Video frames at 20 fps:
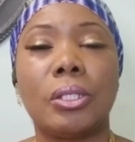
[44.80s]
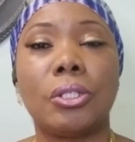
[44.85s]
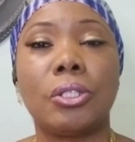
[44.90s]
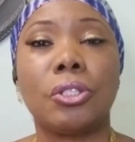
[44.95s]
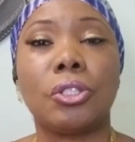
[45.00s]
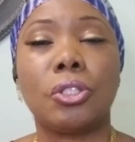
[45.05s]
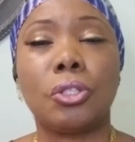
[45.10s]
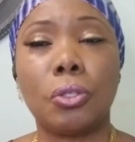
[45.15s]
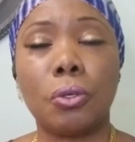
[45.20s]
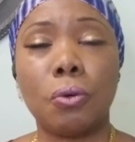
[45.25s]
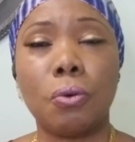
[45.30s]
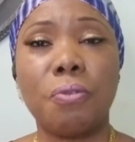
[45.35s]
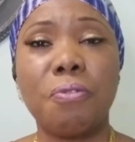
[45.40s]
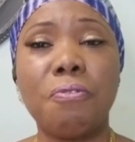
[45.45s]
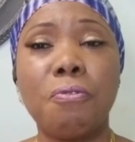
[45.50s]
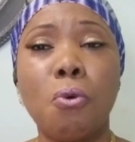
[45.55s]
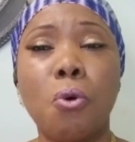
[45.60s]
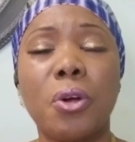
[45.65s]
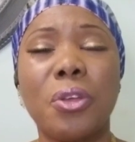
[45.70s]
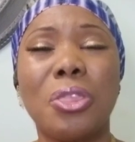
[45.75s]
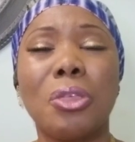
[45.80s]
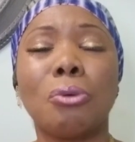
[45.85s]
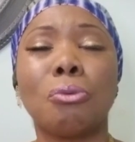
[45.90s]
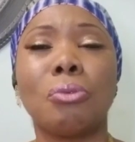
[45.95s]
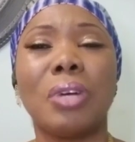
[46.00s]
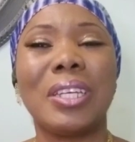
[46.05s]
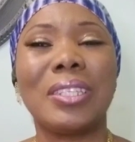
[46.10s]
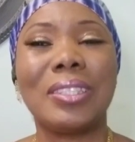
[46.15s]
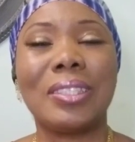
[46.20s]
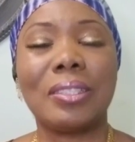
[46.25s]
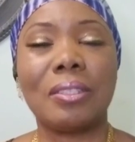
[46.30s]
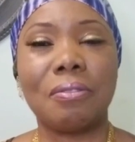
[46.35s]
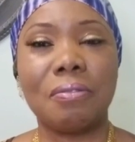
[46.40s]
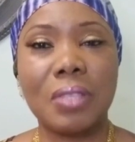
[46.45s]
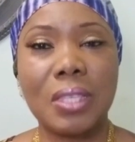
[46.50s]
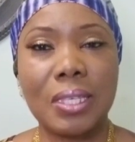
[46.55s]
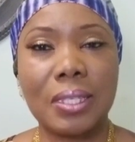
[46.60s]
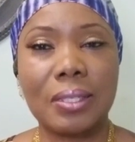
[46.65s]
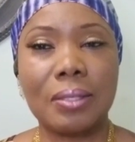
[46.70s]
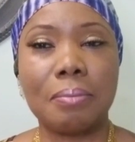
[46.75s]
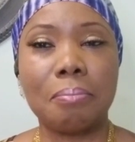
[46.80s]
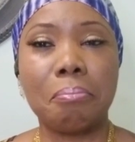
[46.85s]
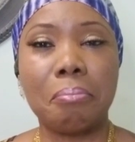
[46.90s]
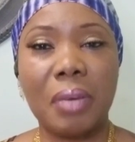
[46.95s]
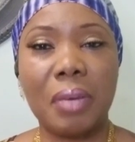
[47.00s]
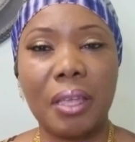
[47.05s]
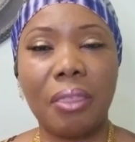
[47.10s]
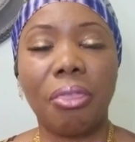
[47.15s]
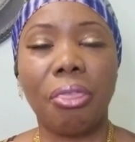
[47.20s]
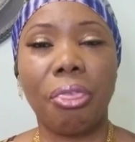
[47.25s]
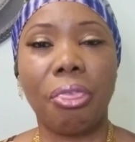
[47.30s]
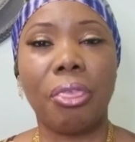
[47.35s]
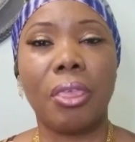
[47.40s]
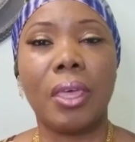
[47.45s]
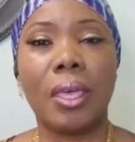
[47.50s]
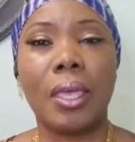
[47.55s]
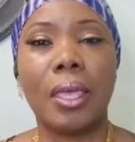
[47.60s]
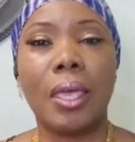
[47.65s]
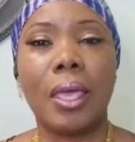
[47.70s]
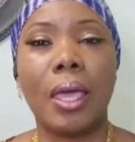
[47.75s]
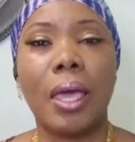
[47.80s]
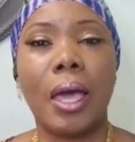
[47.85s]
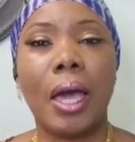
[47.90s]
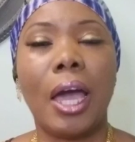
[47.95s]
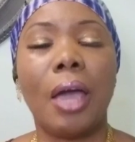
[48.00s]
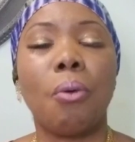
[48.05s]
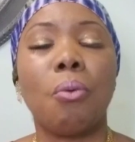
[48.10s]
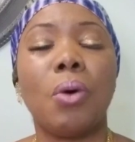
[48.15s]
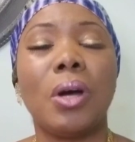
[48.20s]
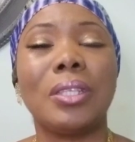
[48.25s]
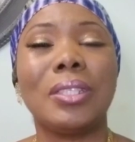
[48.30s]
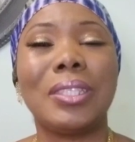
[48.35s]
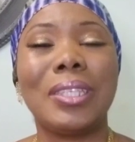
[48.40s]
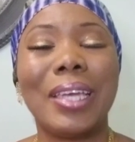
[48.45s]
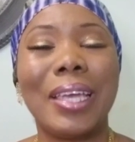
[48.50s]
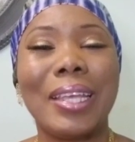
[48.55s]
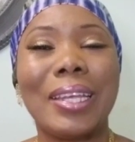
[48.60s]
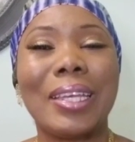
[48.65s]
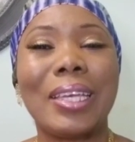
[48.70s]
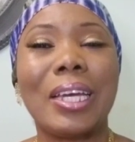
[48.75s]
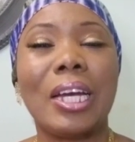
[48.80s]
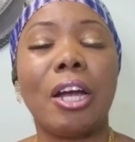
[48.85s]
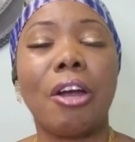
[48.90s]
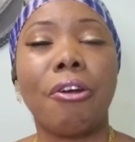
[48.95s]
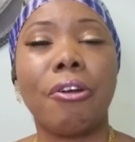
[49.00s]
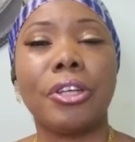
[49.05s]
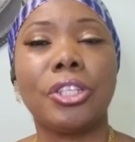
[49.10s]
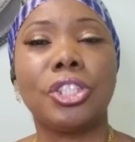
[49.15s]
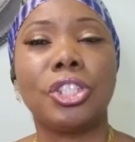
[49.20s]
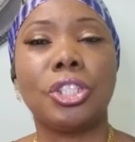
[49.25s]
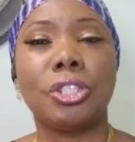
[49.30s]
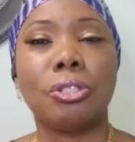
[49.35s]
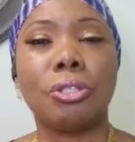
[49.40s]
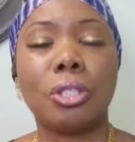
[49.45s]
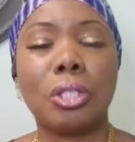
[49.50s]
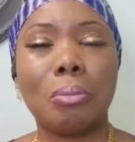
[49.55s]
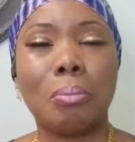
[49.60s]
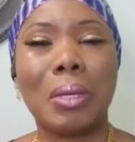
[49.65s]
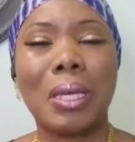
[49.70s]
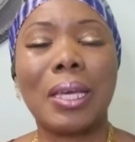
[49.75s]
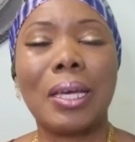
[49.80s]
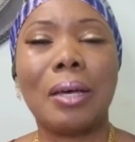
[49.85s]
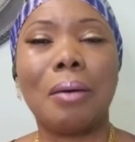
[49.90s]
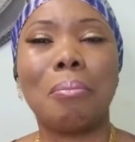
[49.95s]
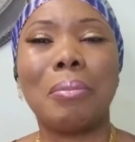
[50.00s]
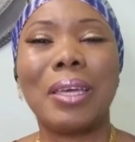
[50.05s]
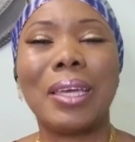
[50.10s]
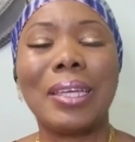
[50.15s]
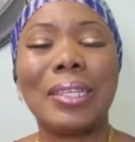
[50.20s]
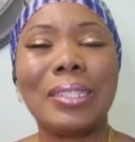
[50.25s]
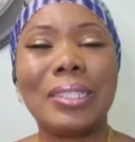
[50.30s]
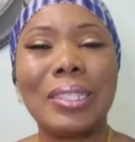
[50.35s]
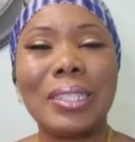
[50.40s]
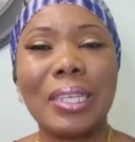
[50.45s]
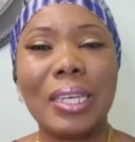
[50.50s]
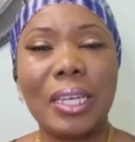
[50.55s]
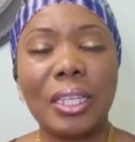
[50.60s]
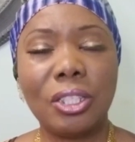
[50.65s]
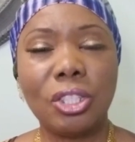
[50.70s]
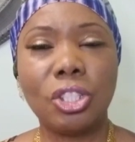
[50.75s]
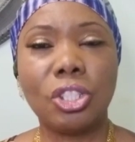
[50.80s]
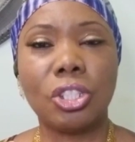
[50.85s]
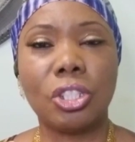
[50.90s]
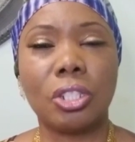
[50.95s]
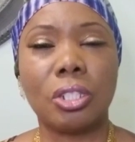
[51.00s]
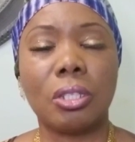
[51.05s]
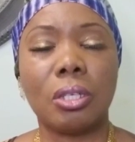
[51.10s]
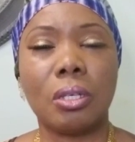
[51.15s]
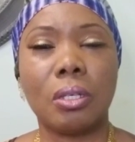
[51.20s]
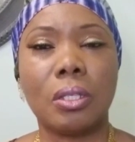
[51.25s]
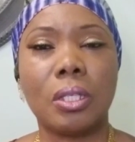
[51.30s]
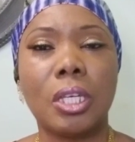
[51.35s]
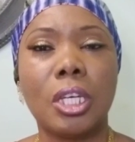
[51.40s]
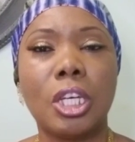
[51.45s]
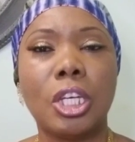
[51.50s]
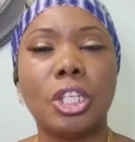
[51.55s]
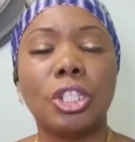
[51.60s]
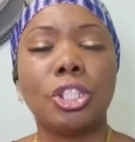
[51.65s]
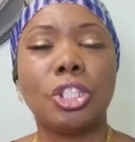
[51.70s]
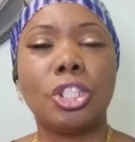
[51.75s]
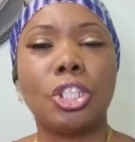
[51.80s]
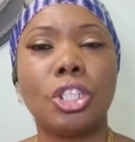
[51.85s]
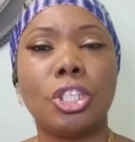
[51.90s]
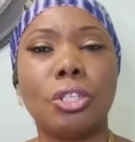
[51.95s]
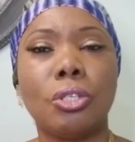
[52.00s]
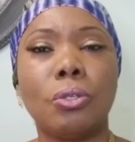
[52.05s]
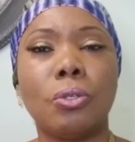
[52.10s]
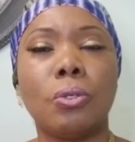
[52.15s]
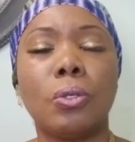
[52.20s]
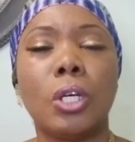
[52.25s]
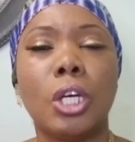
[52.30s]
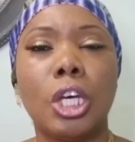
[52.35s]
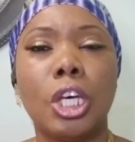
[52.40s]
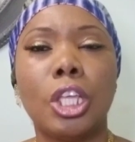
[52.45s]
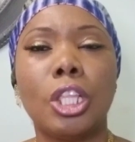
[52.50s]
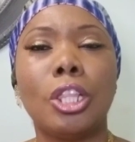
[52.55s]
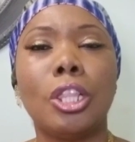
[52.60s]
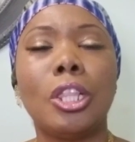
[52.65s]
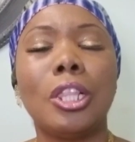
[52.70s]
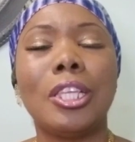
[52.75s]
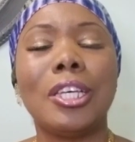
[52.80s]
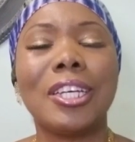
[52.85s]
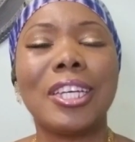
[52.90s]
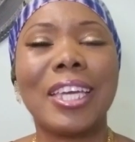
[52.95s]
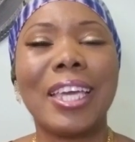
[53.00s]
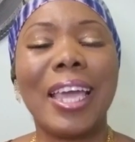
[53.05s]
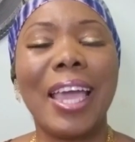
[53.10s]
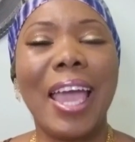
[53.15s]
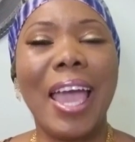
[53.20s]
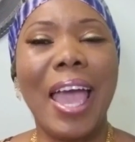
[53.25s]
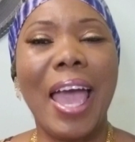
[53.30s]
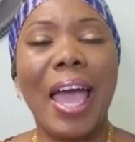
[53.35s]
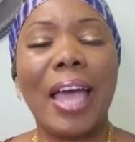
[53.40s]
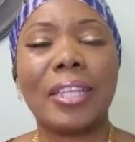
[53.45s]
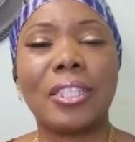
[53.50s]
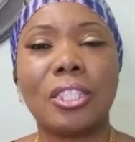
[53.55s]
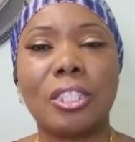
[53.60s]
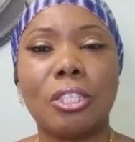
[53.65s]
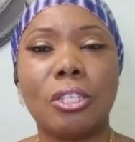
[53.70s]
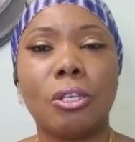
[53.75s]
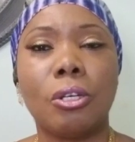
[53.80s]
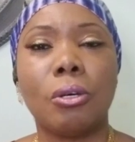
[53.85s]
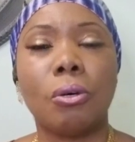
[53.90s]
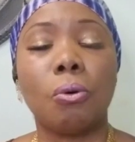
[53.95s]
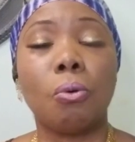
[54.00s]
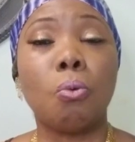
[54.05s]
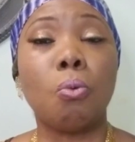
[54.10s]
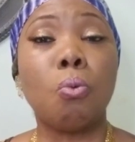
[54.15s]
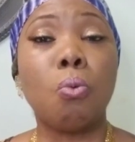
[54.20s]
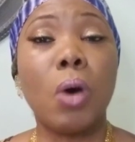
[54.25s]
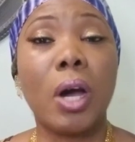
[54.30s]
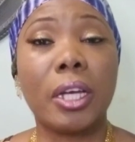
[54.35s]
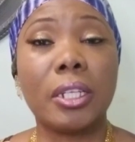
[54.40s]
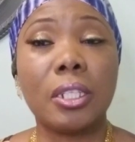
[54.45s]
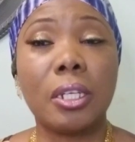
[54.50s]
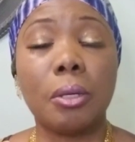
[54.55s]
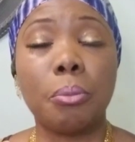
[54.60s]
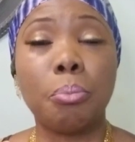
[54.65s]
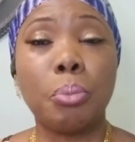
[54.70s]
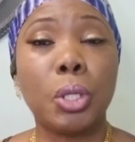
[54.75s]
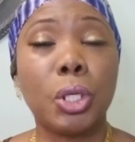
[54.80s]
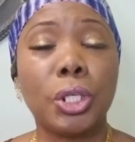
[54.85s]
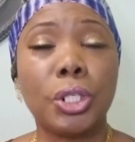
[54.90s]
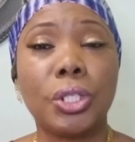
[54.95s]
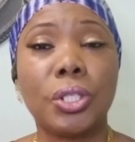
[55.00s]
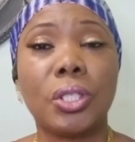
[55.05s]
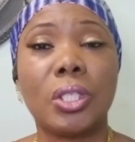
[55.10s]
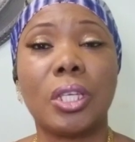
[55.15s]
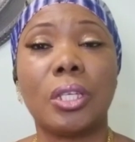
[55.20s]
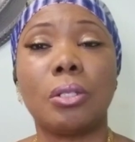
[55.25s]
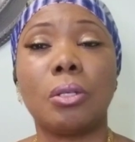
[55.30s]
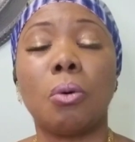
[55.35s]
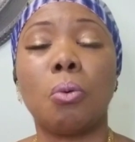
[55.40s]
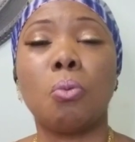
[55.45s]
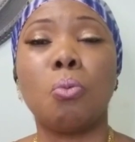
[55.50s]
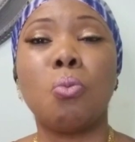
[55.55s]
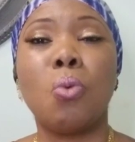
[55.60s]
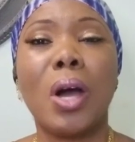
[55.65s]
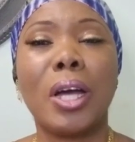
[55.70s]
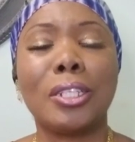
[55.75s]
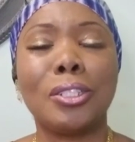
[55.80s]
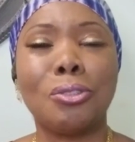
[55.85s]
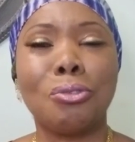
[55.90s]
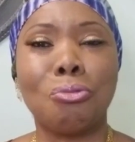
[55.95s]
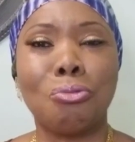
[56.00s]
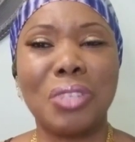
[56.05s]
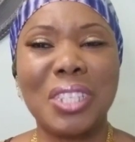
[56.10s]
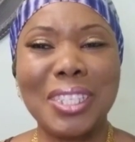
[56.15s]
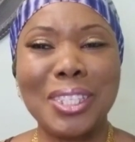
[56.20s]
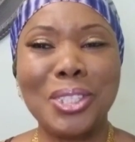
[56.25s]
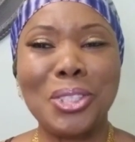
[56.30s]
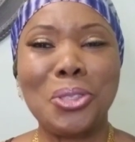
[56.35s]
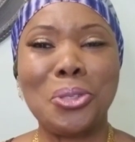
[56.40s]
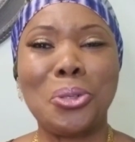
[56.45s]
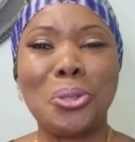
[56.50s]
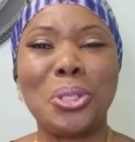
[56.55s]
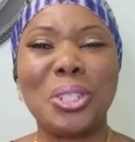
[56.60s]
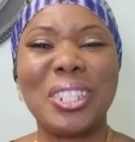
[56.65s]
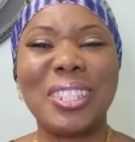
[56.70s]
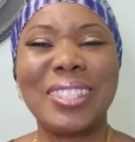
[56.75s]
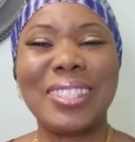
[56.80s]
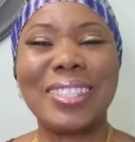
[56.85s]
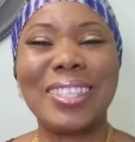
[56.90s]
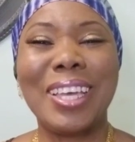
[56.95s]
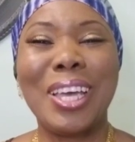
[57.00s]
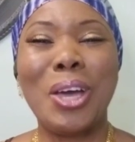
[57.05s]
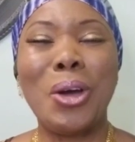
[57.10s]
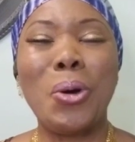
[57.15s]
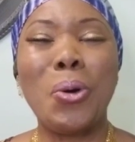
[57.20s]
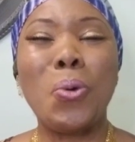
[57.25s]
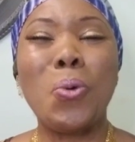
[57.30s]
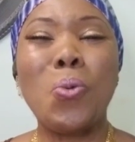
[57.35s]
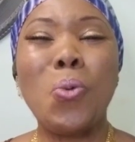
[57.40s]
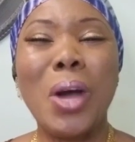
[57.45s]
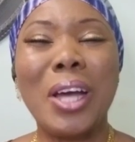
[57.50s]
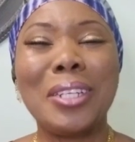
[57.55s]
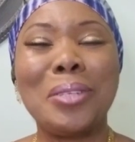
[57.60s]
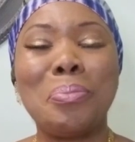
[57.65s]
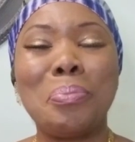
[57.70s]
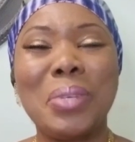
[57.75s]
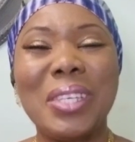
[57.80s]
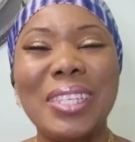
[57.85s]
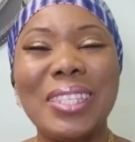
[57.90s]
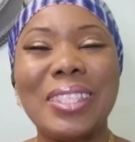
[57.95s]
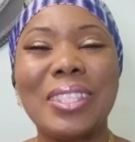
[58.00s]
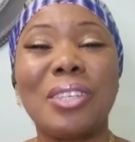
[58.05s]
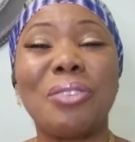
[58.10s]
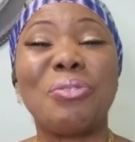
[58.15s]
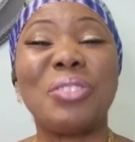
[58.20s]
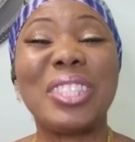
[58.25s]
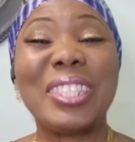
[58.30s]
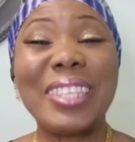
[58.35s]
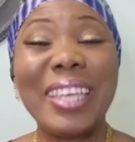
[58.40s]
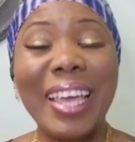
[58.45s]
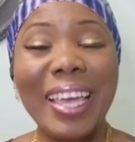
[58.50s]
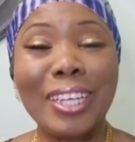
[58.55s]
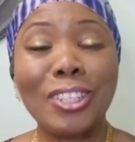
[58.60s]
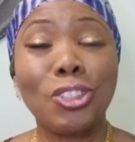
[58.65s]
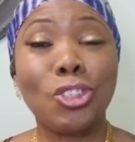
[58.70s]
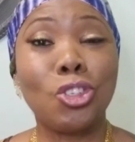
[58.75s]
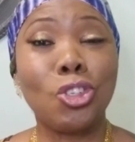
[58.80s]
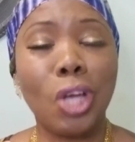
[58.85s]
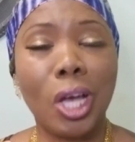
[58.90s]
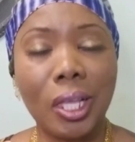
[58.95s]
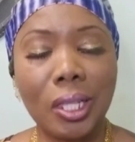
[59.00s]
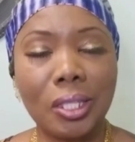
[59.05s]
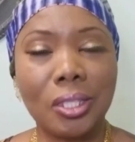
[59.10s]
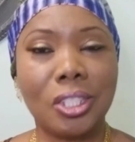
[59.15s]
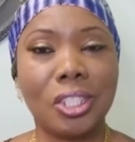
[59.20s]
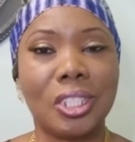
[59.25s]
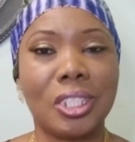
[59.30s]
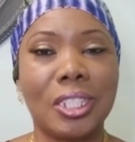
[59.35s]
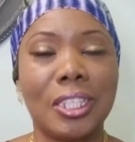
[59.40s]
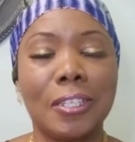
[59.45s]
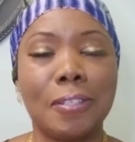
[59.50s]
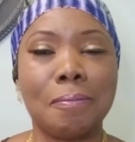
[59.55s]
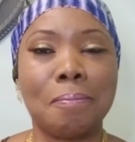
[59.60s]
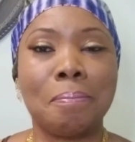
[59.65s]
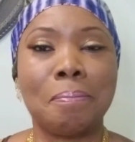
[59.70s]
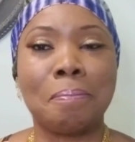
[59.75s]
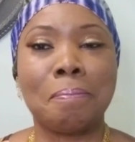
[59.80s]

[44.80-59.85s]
So for the rest of this month, I want to encourage you to become intentional to look at one person, one resource, one piece of technology